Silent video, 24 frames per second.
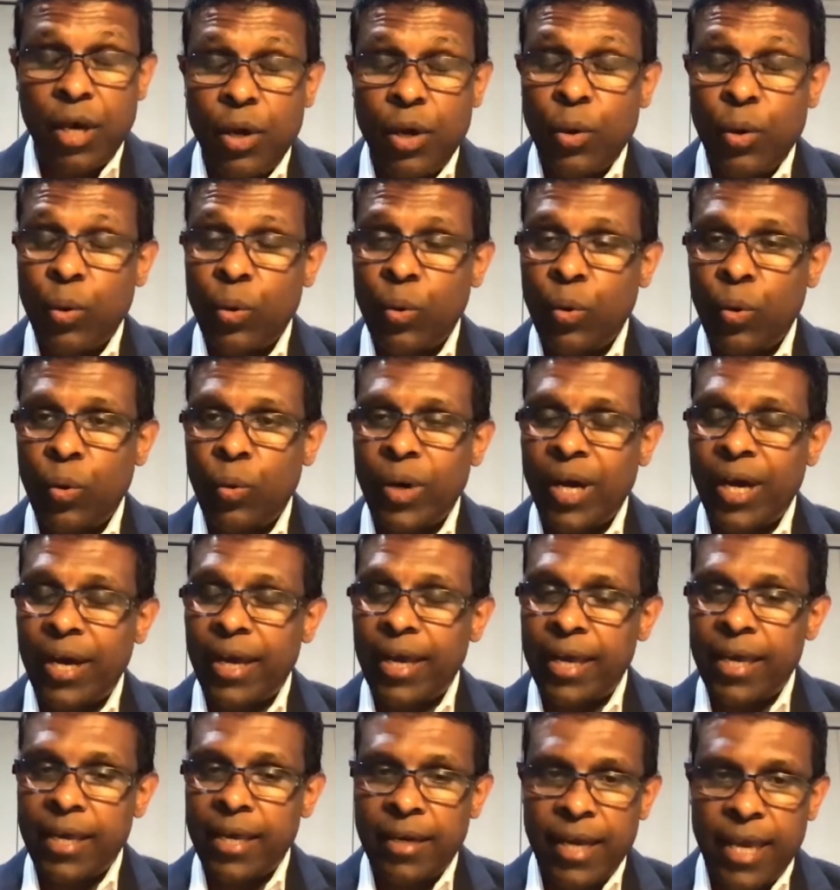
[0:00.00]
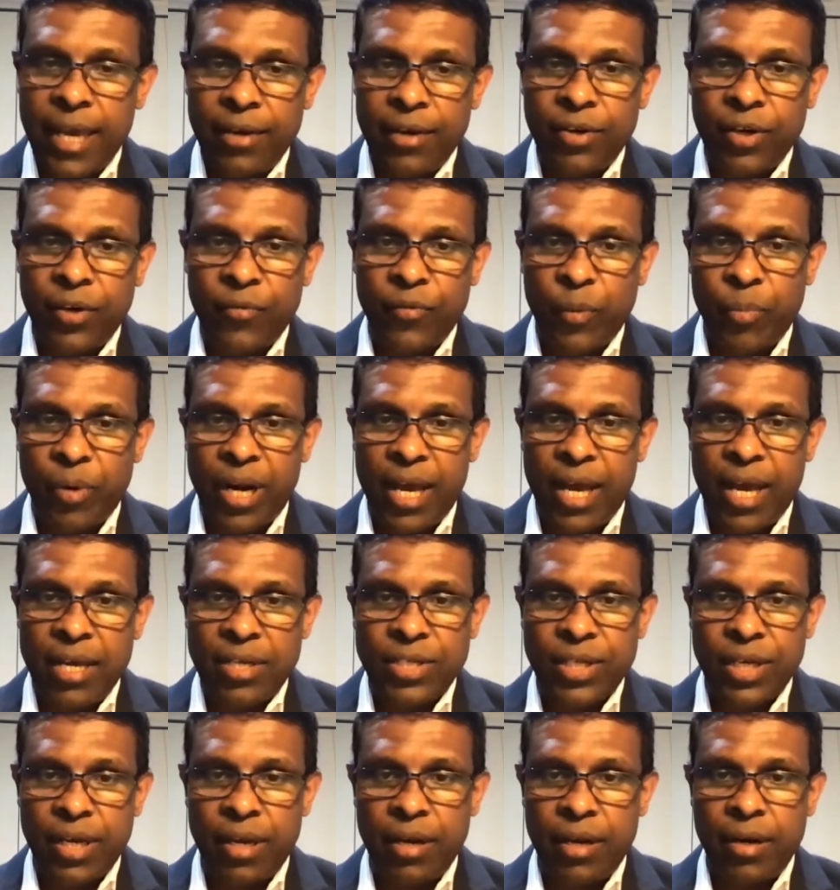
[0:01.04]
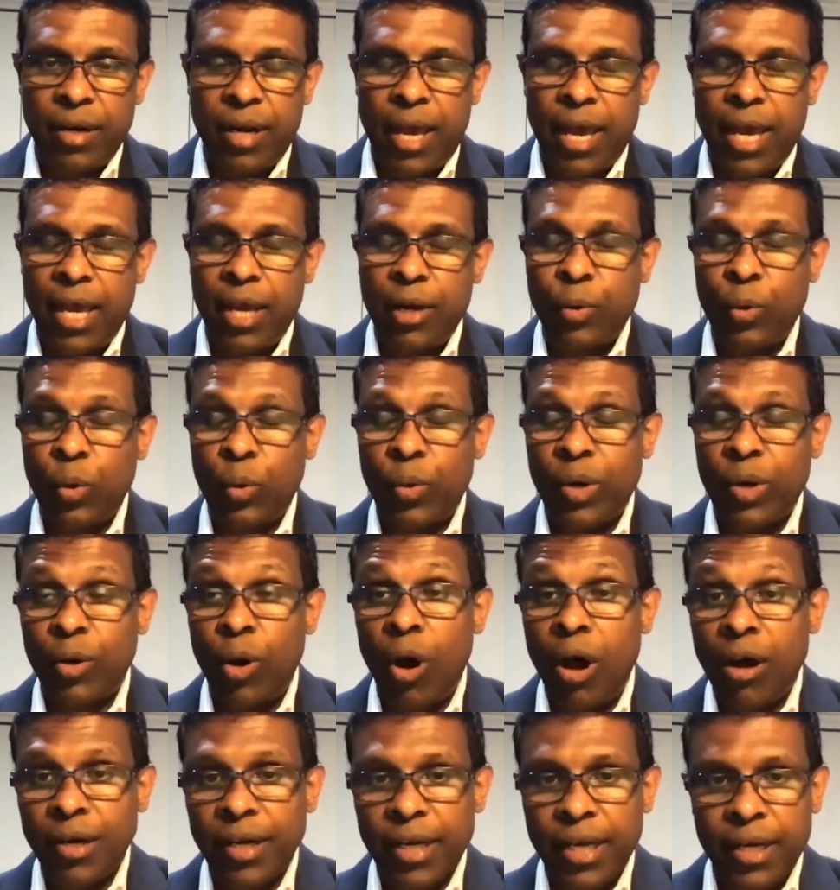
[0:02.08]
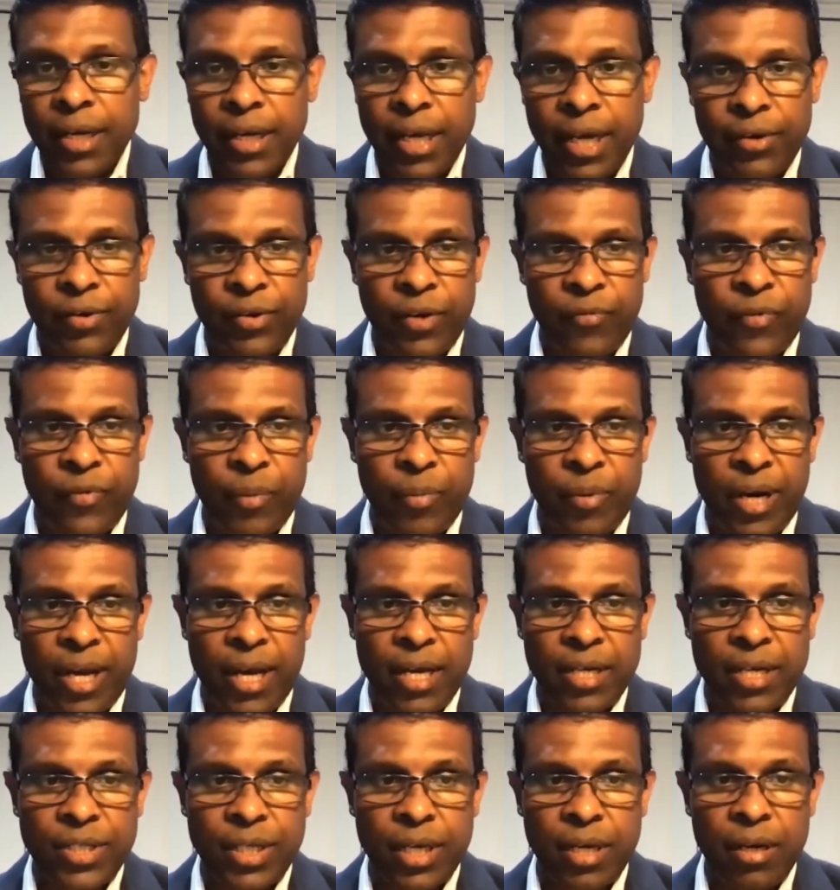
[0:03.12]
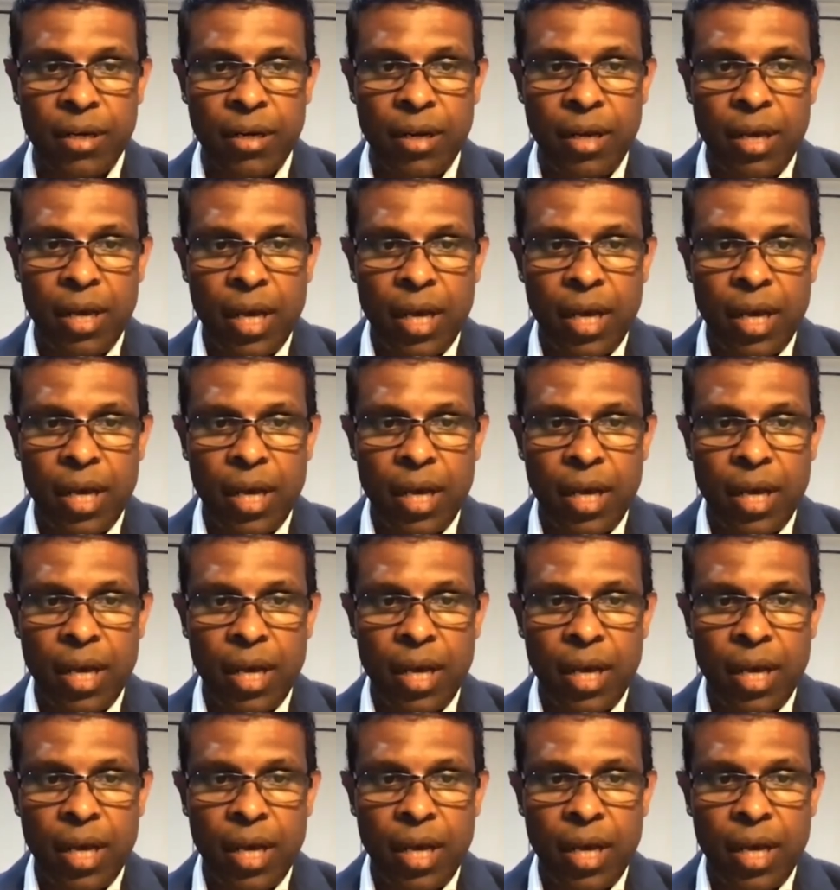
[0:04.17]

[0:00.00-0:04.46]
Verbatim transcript: who were in atrial fibrillation and who were not in atrial fibrillation,